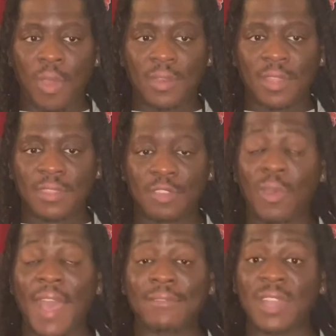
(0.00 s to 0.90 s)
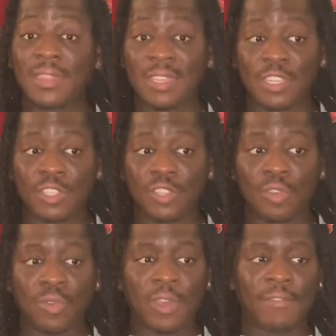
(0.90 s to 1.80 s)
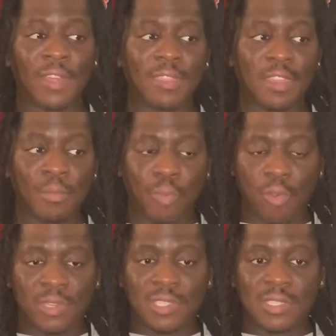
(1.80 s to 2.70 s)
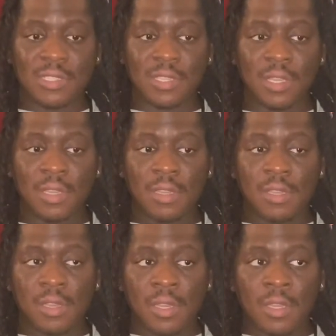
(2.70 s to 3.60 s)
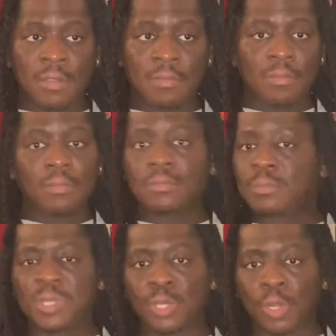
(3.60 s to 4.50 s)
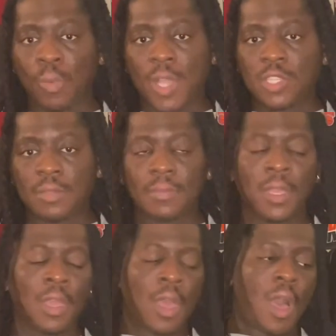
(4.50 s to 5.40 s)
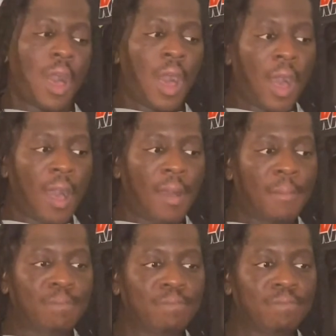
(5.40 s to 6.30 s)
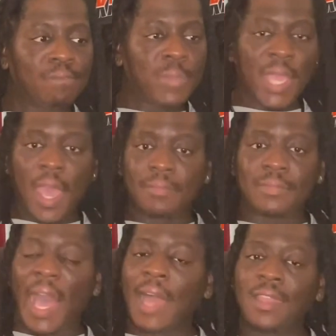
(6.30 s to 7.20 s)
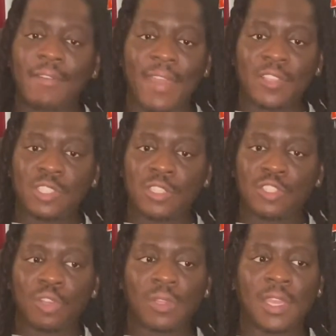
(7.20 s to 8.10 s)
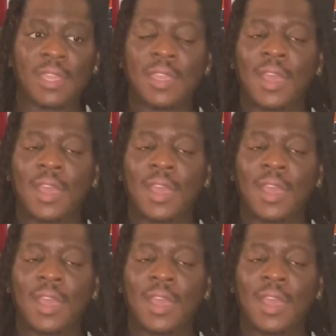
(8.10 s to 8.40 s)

nothing, you don't have nothing to do, have nothing importance, still don't watch it. But yeah, I love Angelina Jolie.